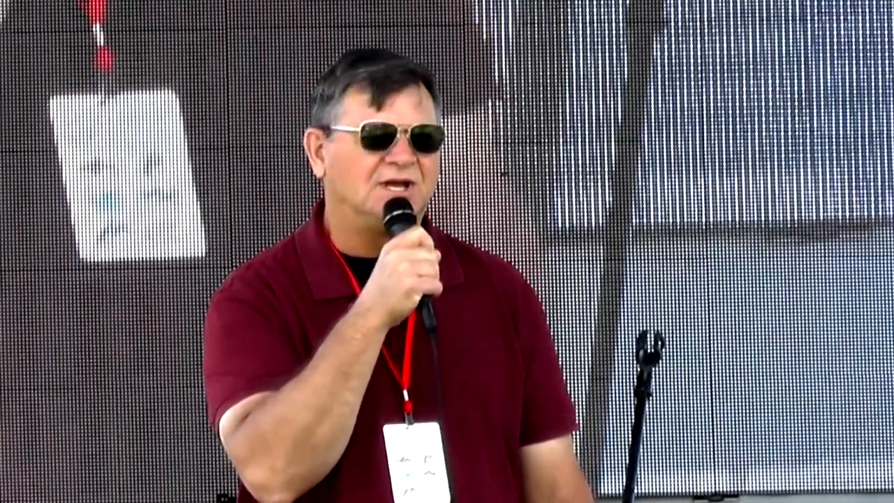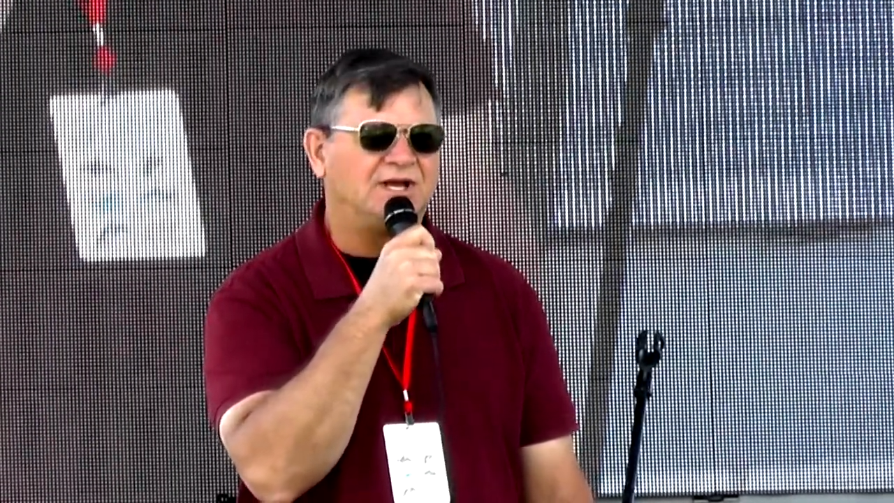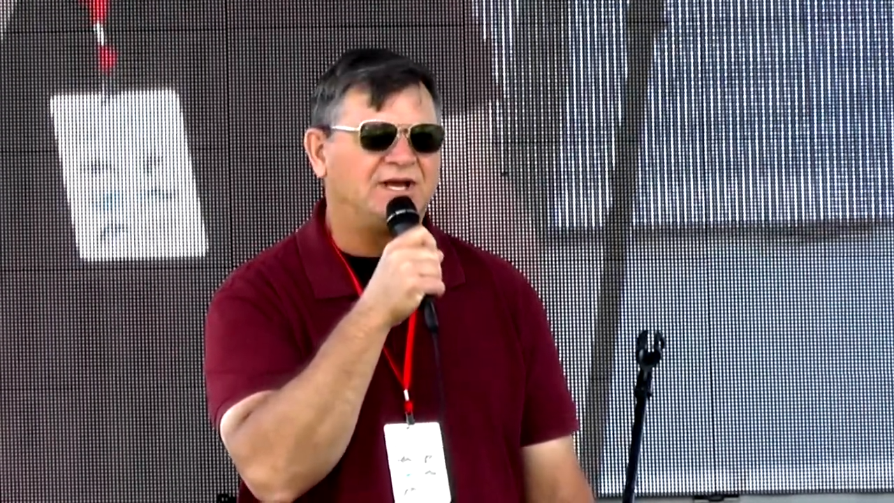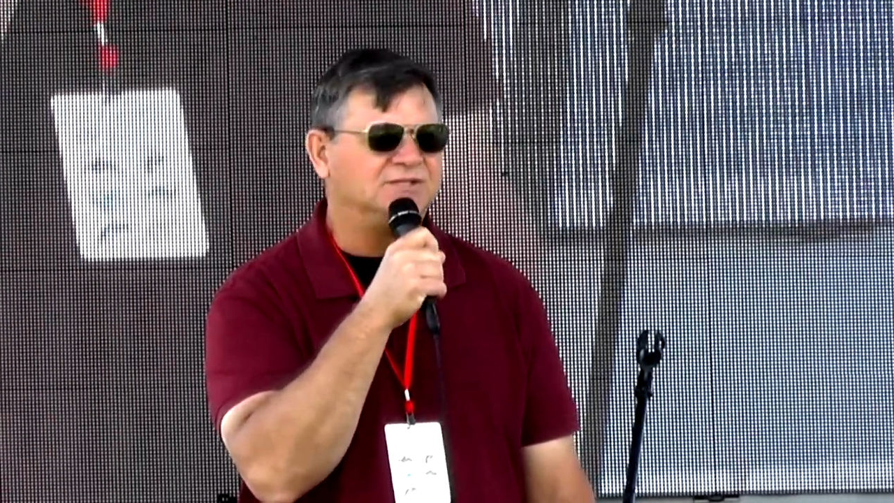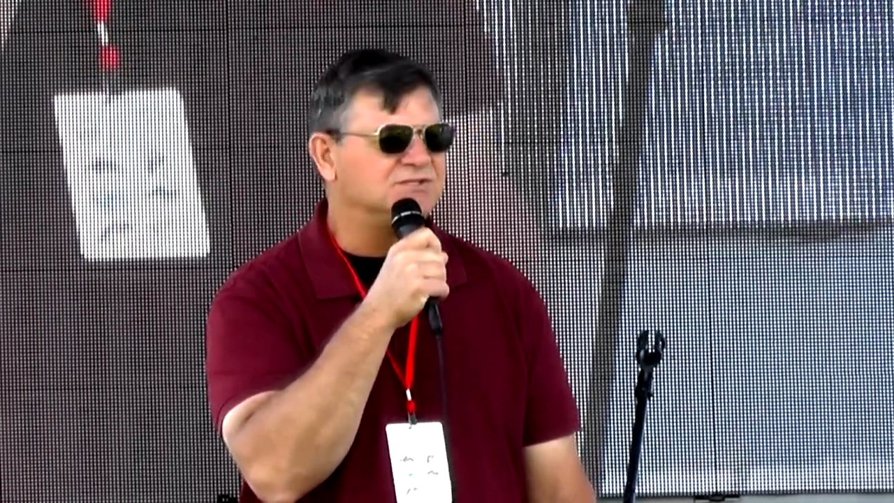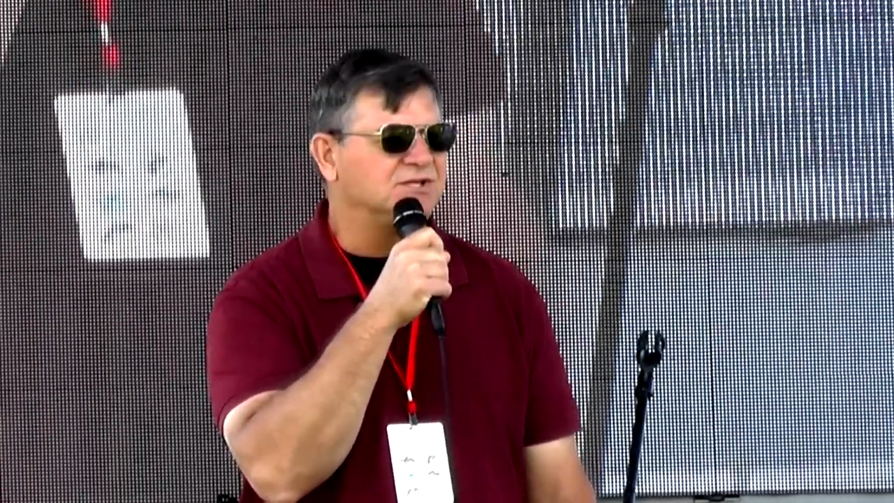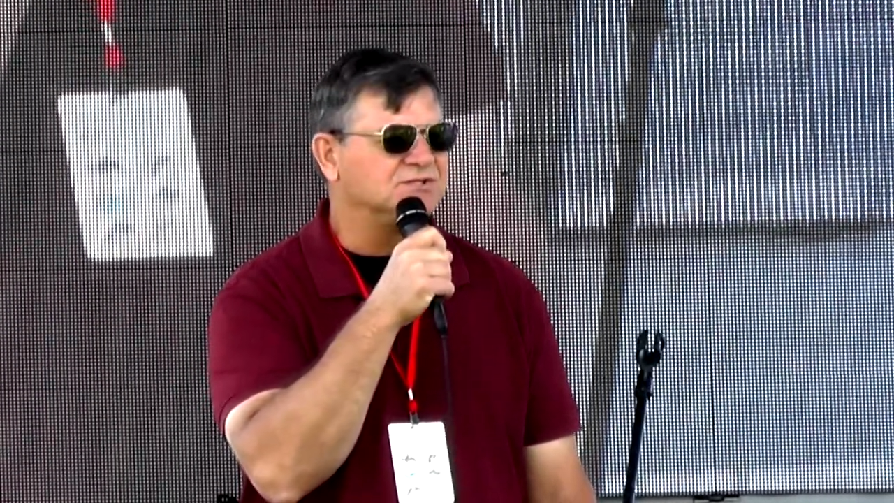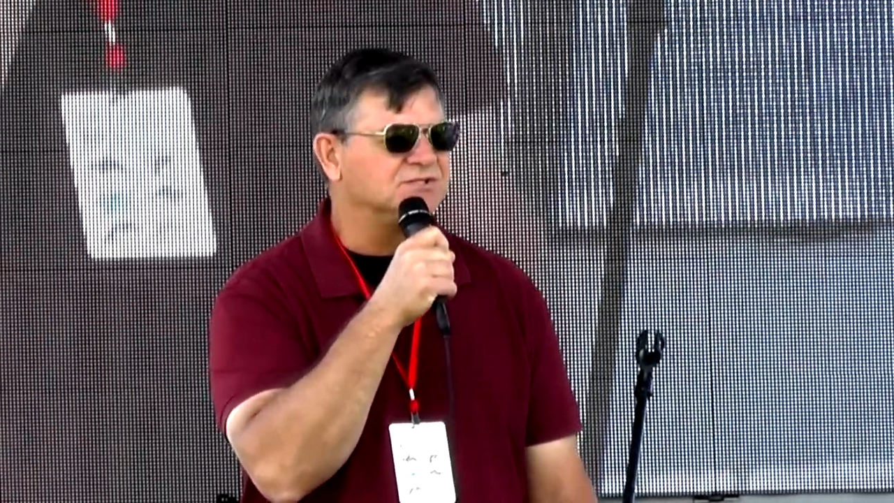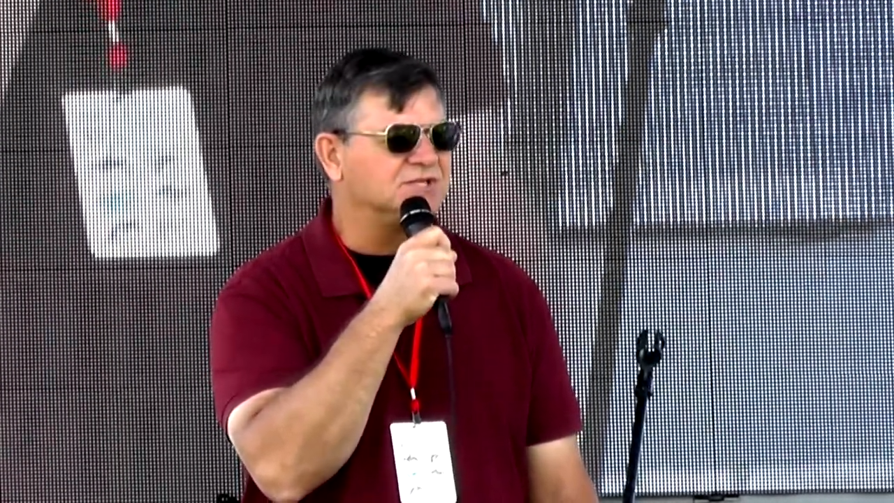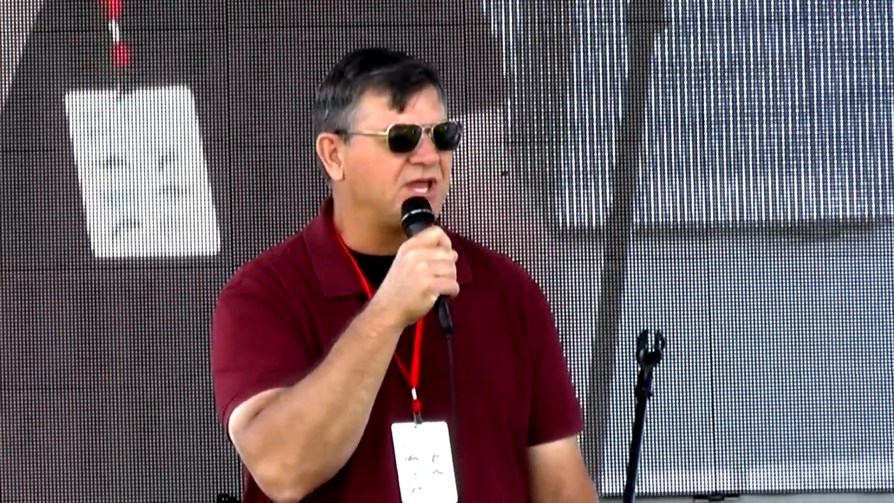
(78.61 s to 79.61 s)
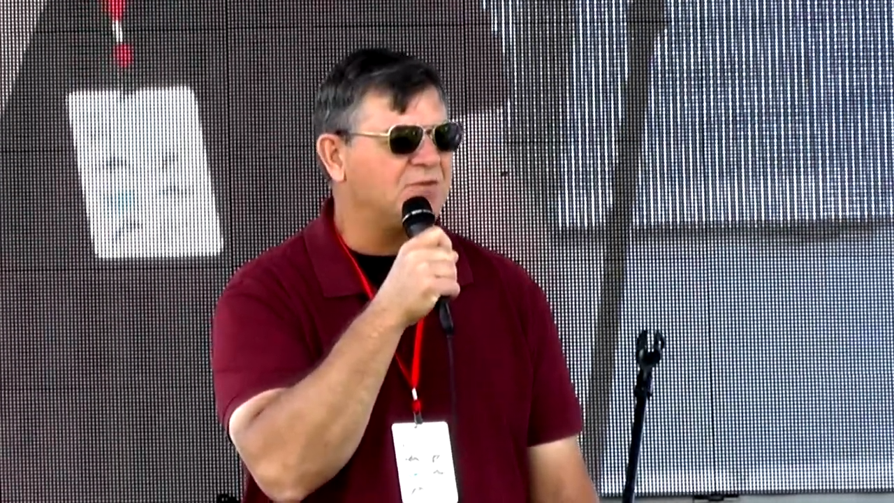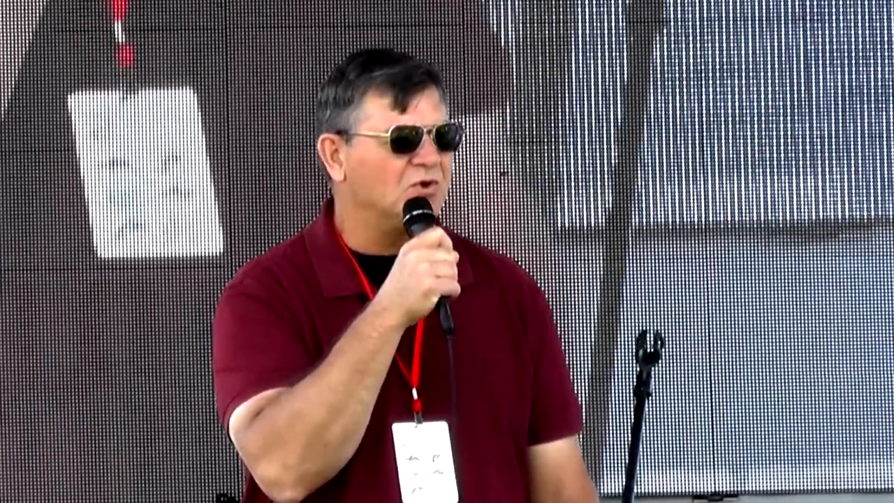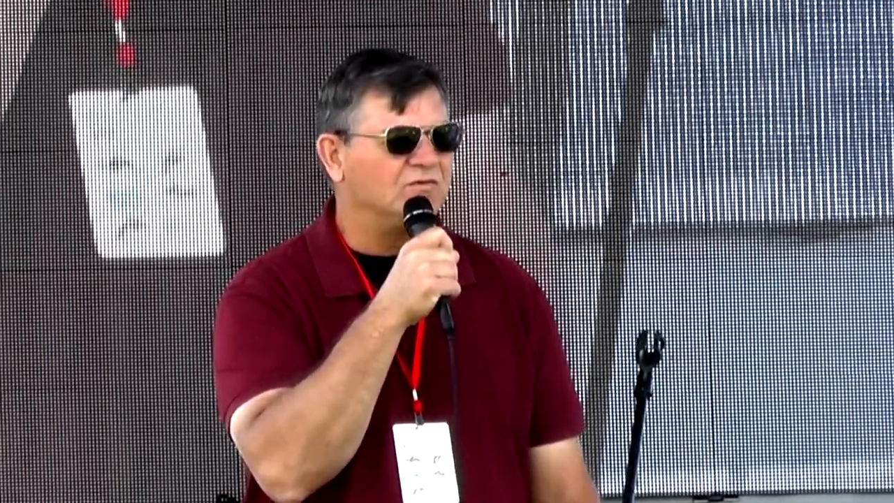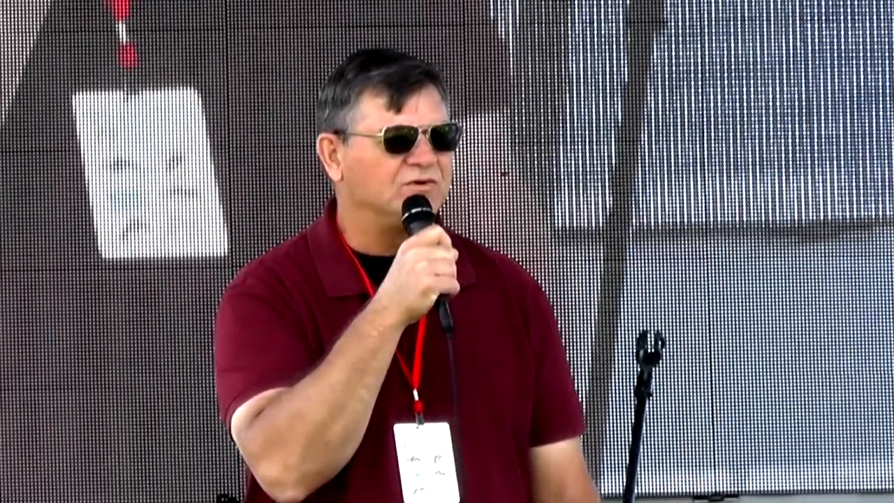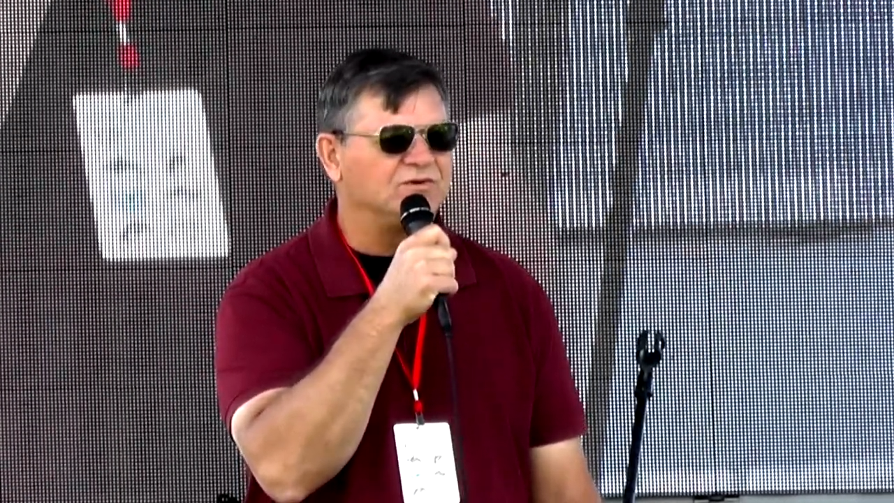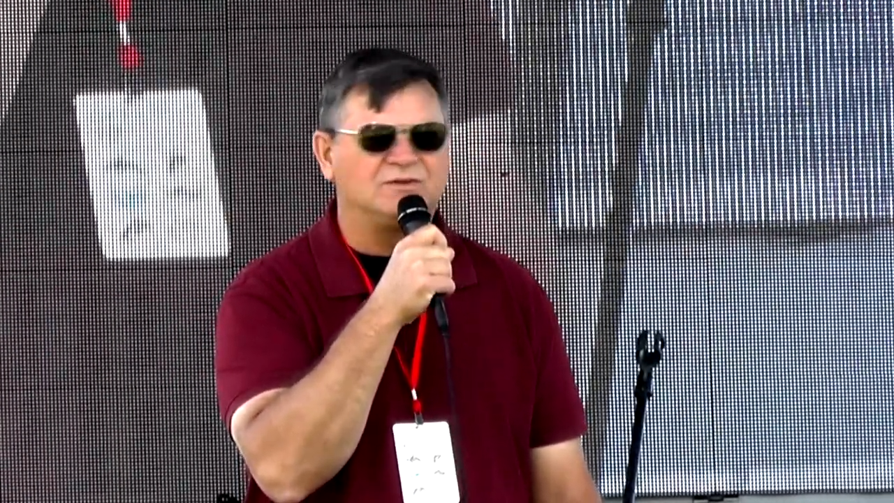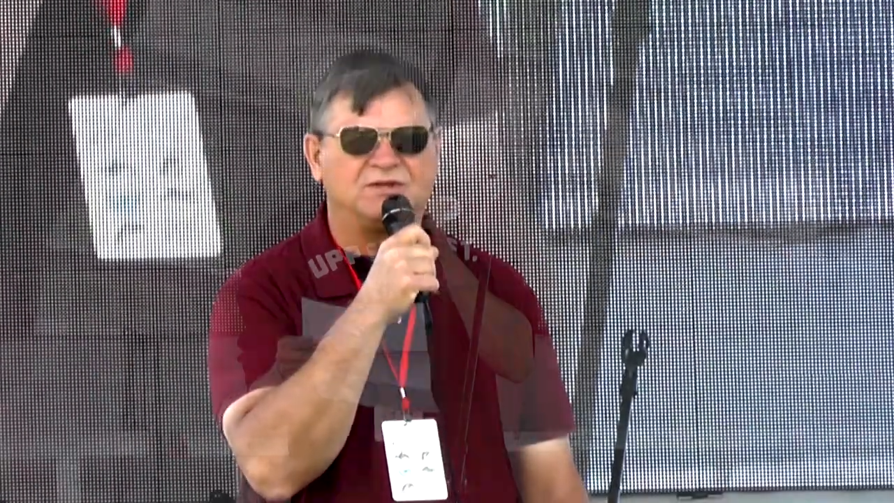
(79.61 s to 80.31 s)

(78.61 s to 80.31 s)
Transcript: uh, ancestors came over.